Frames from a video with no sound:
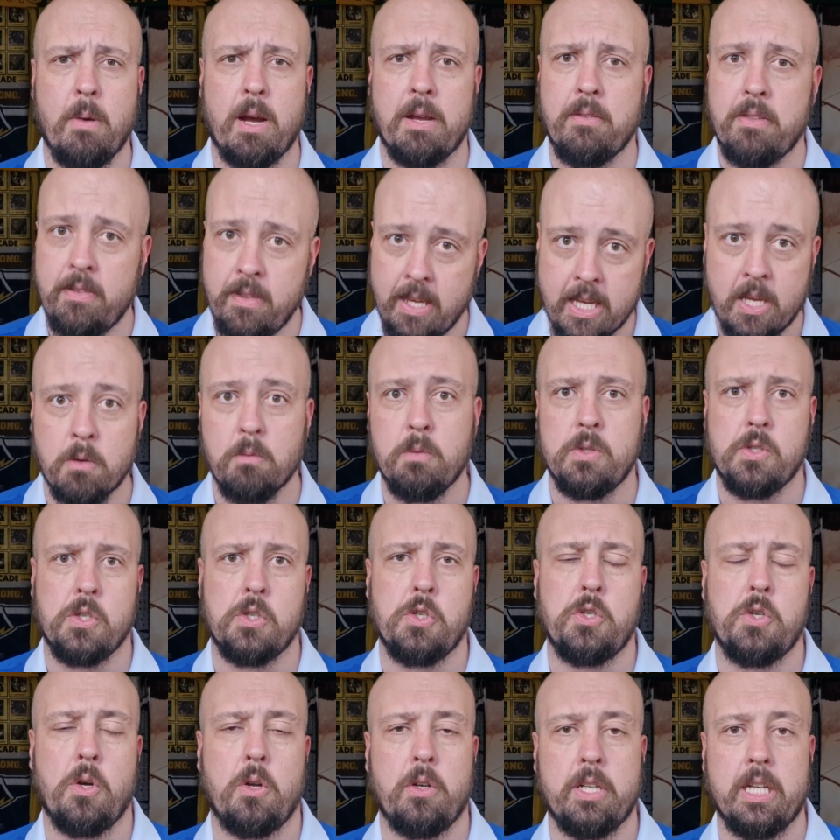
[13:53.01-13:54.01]
I think it was a
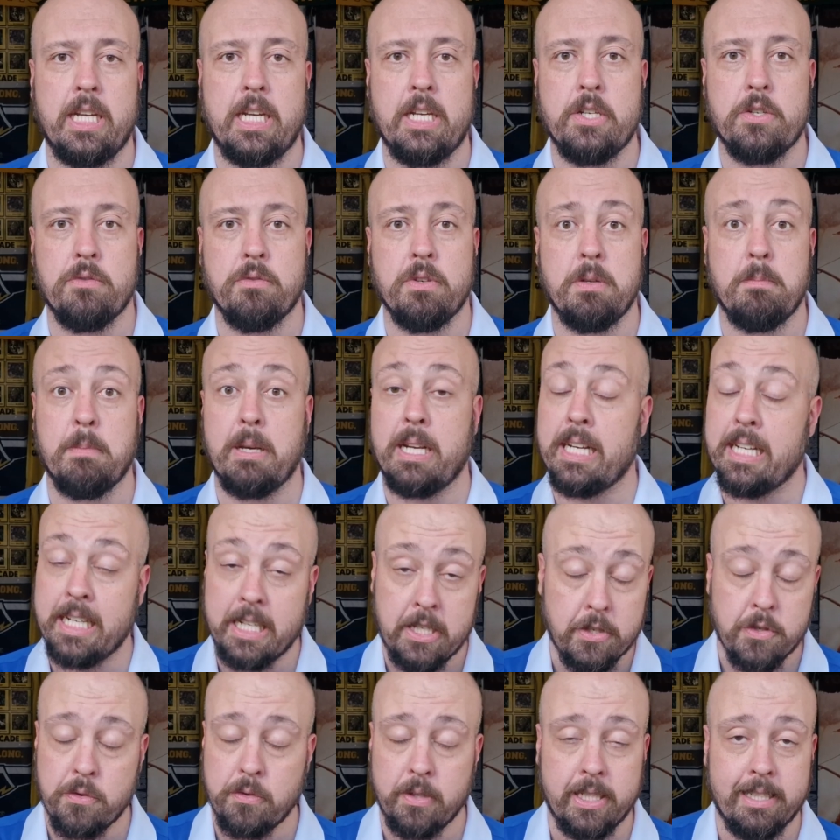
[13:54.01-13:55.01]
shoulder injury, but an
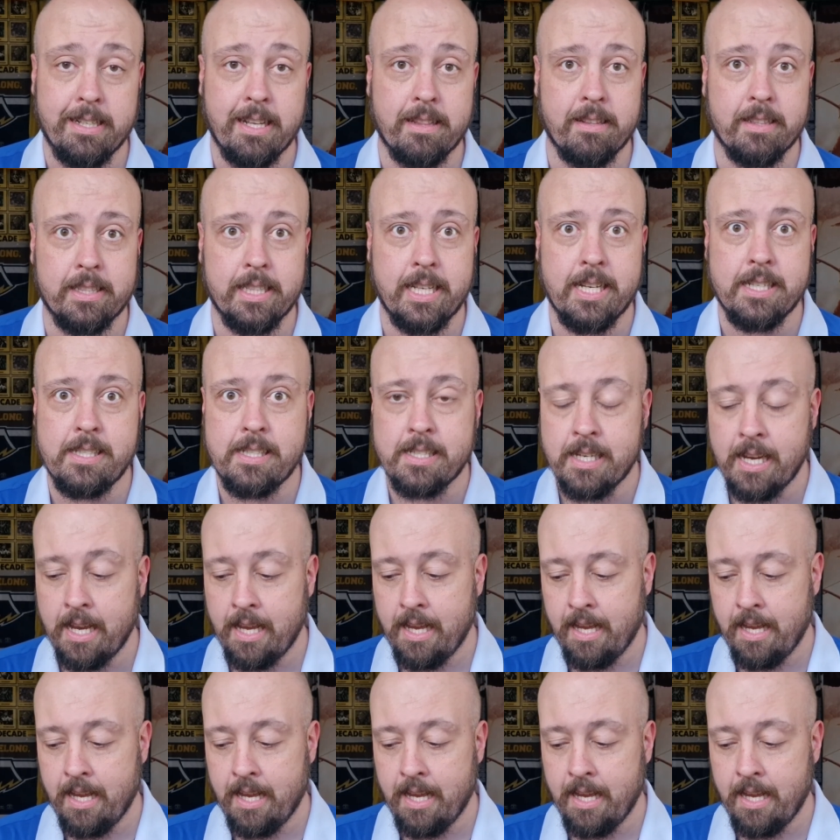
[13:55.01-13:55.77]
injury nonetheless.